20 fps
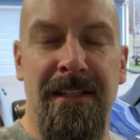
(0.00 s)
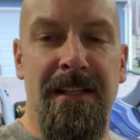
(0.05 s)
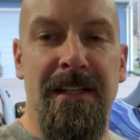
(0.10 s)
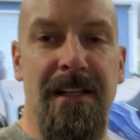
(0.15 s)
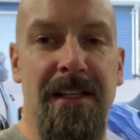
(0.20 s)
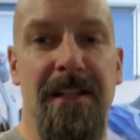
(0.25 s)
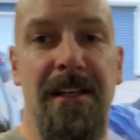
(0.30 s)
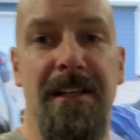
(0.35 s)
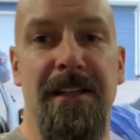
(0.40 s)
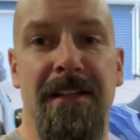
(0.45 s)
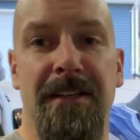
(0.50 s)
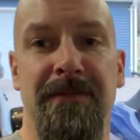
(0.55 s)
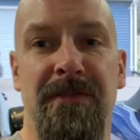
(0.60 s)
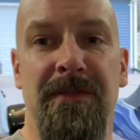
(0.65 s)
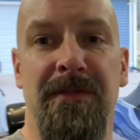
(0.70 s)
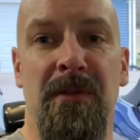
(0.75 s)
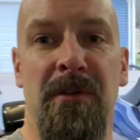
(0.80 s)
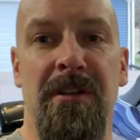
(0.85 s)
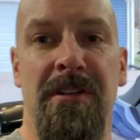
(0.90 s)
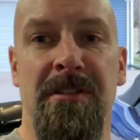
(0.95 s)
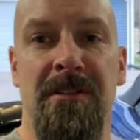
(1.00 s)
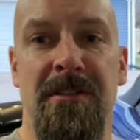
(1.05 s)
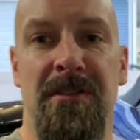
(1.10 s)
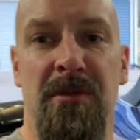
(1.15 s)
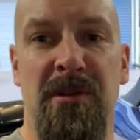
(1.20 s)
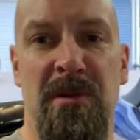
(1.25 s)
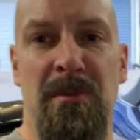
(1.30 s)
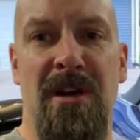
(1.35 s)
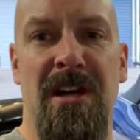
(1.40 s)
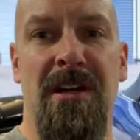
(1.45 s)
Hey, after
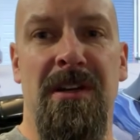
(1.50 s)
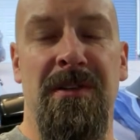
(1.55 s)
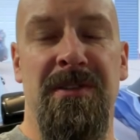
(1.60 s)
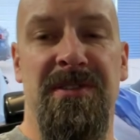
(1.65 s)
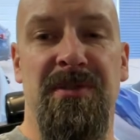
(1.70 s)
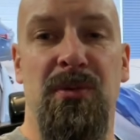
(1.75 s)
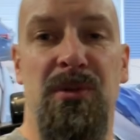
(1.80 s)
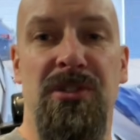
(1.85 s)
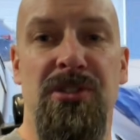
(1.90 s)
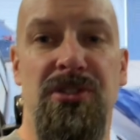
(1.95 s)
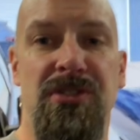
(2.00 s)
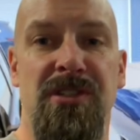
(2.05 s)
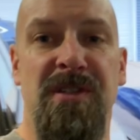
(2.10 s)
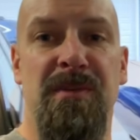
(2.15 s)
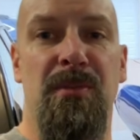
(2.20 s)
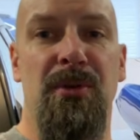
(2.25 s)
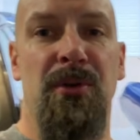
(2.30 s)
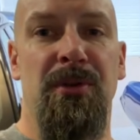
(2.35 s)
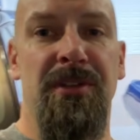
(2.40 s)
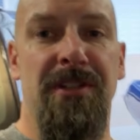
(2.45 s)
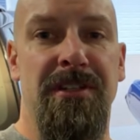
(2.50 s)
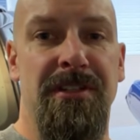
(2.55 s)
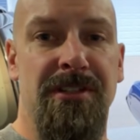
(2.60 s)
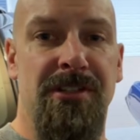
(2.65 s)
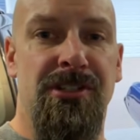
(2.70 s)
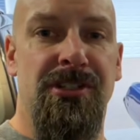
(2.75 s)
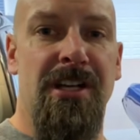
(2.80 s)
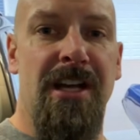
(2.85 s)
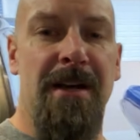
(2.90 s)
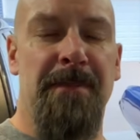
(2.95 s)
420 miles, we just pulled into the
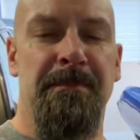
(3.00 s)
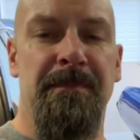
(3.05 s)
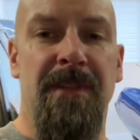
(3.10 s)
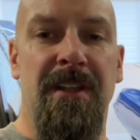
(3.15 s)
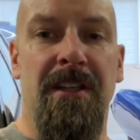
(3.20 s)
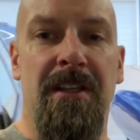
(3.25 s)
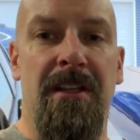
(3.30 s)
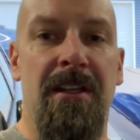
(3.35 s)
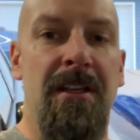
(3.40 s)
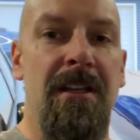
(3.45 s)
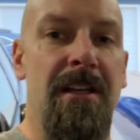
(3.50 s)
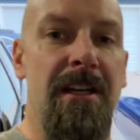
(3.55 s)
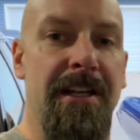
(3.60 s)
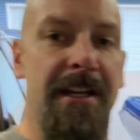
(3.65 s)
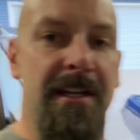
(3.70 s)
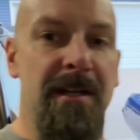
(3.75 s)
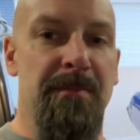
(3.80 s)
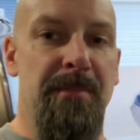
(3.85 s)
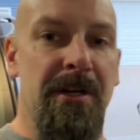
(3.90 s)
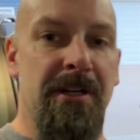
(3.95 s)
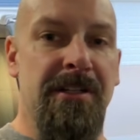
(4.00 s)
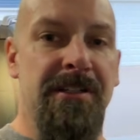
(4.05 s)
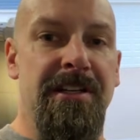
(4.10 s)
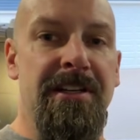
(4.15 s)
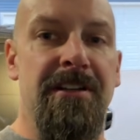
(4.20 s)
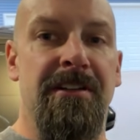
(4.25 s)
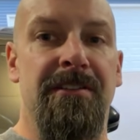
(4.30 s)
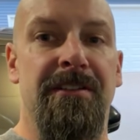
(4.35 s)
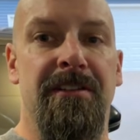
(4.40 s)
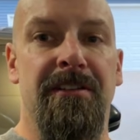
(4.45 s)
shop. I got it parked
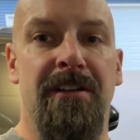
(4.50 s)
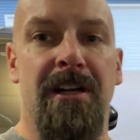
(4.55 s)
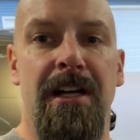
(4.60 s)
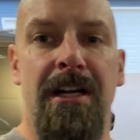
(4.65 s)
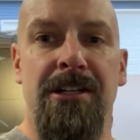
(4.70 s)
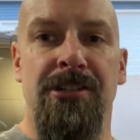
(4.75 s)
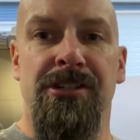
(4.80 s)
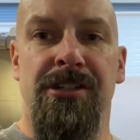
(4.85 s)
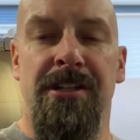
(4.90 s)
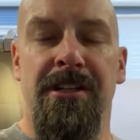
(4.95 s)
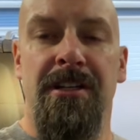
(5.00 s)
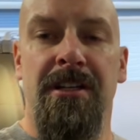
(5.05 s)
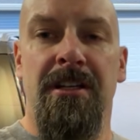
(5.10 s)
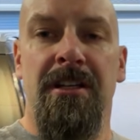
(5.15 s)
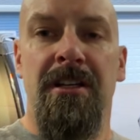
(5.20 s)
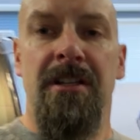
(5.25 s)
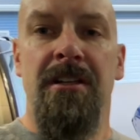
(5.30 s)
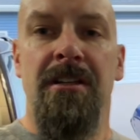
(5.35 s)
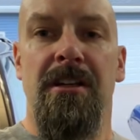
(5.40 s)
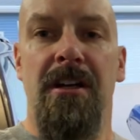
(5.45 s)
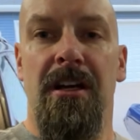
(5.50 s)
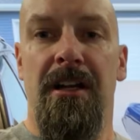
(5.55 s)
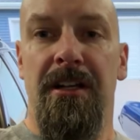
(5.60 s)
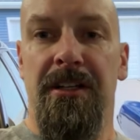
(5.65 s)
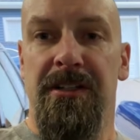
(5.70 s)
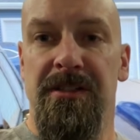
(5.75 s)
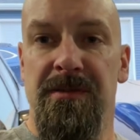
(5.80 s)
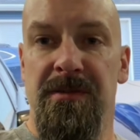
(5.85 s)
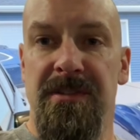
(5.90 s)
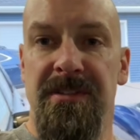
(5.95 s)
here in the garage
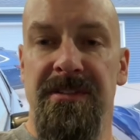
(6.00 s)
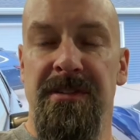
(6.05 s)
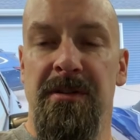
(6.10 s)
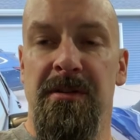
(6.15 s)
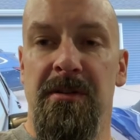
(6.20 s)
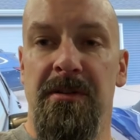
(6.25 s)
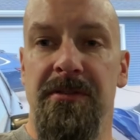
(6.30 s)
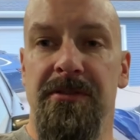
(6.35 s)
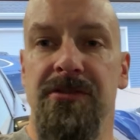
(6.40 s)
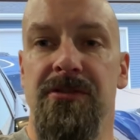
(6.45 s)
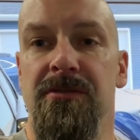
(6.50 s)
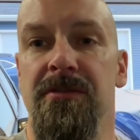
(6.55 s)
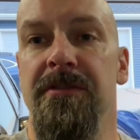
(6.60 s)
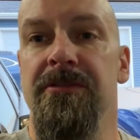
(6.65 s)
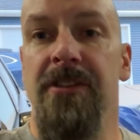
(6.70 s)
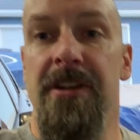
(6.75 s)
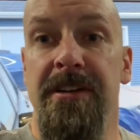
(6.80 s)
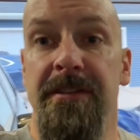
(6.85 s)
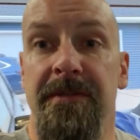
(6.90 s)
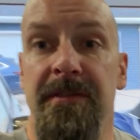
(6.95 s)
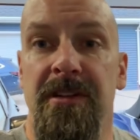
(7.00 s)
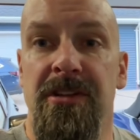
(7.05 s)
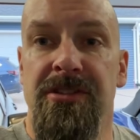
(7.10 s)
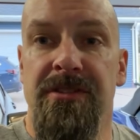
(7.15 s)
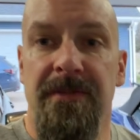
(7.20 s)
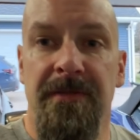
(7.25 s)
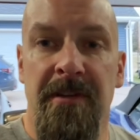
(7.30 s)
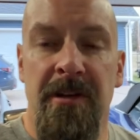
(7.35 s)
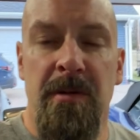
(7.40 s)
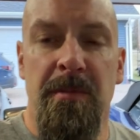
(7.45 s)
because we're still trying to finish
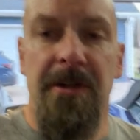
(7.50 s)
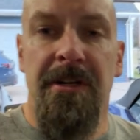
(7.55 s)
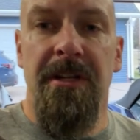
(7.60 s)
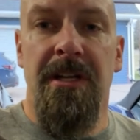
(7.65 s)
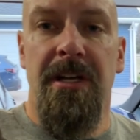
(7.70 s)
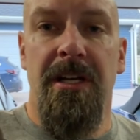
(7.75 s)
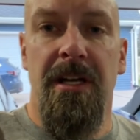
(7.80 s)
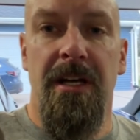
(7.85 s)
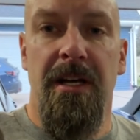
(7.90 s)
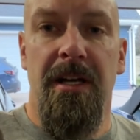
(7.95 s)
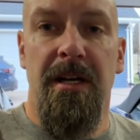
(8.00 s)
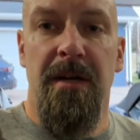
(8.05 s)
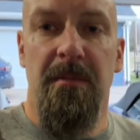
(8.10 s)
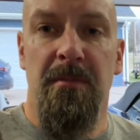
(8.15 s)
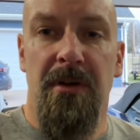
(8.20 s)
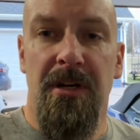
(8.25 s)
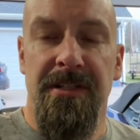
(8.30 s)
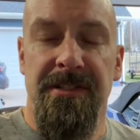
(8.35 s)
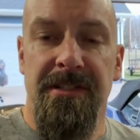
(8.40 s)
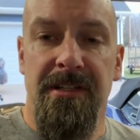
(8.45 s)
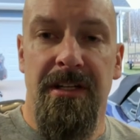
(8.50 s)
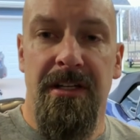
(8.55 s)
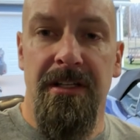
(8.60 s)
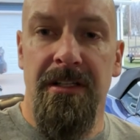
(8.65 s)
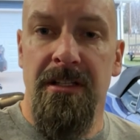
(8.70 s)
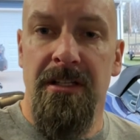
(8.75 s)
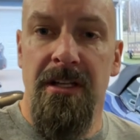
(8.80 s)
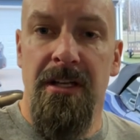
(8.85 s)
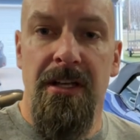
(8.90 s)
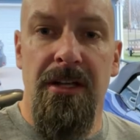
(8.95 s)
the Firebird. But
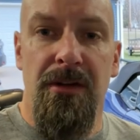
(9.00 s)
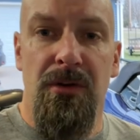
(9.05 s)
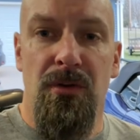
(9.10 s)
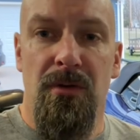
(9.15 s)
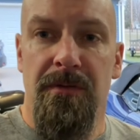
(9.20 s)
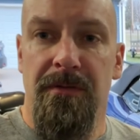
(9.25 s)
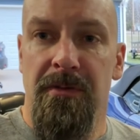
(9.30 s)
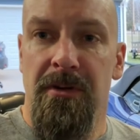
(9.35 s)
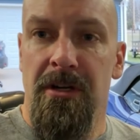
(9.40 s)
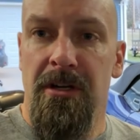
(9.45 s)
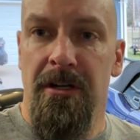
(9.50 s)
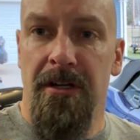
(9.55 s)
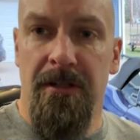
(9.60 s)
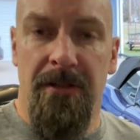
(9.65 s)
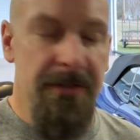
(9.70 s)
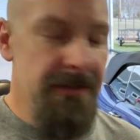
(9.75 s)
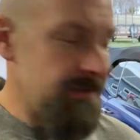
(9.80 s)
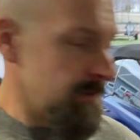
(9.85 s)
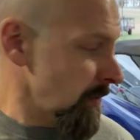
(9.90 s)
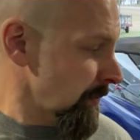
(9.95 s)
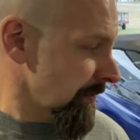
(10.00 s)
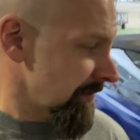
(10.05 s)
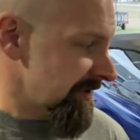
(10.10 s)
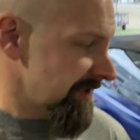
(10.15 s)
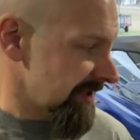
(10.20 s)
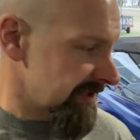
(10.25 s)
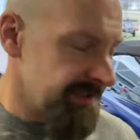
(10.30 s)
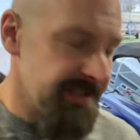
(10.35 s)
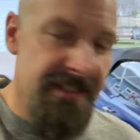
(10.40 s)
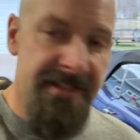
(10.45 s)
overall, super
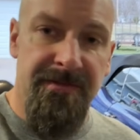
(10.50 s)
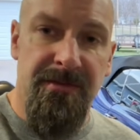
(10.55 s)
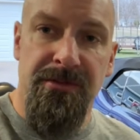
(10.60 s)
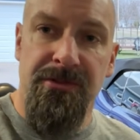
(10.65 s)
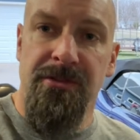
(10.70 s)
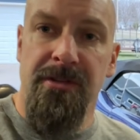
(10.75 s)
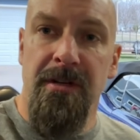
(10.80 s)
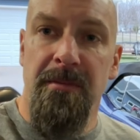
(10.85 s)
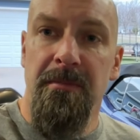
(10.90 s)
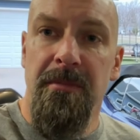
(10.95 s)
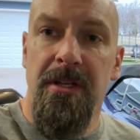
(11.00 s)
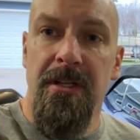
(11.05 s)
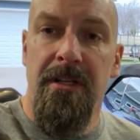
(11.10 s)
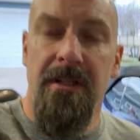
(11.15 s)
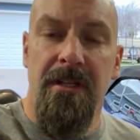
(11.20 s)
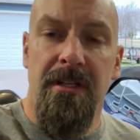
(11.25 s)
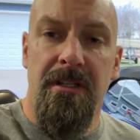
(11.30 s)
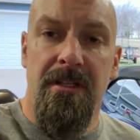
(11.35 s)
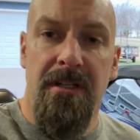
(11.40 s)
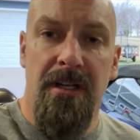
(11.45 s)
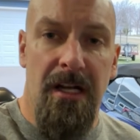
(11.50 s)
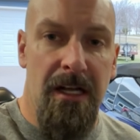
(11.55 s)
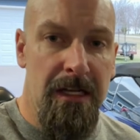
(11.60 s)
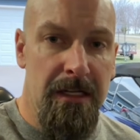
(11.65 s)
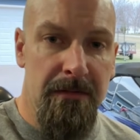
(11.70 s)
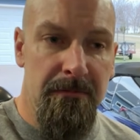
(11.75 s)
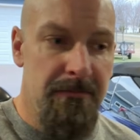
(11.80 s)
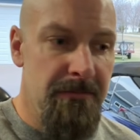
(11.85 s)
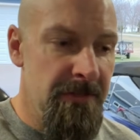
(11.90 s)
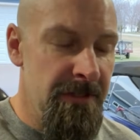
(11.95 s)
successful trip.
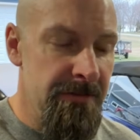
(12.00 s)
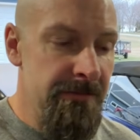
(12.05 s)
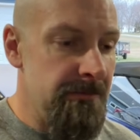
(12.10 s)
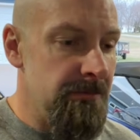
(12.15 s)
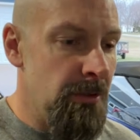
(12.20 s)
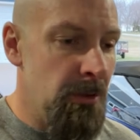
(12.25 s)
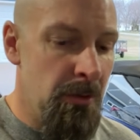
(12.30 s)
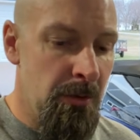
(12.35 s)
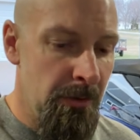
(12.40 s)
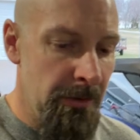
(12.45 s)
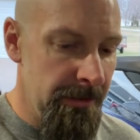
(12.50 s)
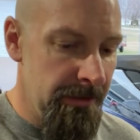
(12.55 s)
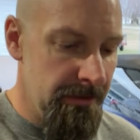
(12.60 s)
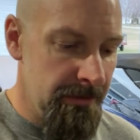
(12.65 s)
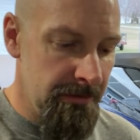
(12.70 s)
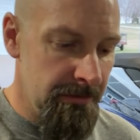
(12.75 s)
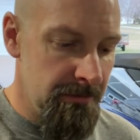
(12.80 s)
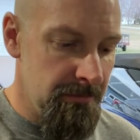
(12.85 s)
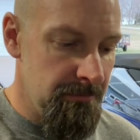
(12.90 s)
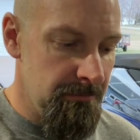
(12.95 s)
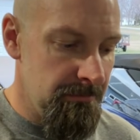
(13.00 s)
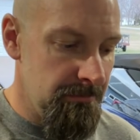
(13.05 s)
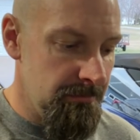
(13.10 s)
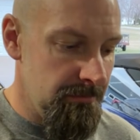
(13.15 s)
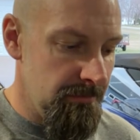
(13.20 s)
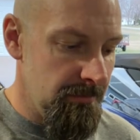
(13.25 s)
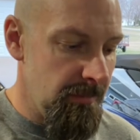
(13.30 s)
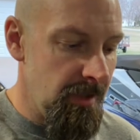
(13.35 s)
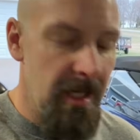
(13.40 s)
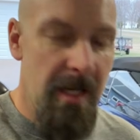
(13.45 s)
It rode
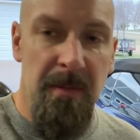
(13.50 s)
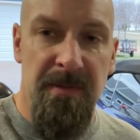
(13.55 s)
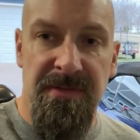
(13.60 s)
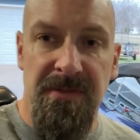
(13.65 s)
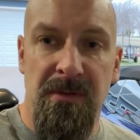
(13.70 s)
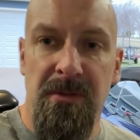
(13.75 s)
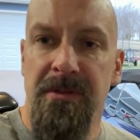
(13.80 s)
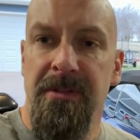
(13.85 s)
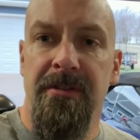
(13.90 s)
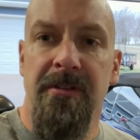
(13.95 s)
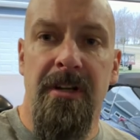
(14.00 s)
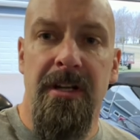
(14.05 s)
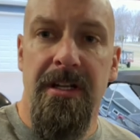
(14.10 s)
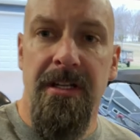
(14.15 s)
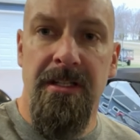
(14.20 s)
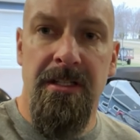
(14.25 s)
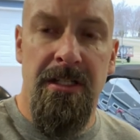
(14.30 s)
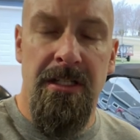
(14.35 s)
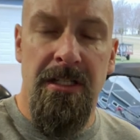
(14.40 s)
absolutely great.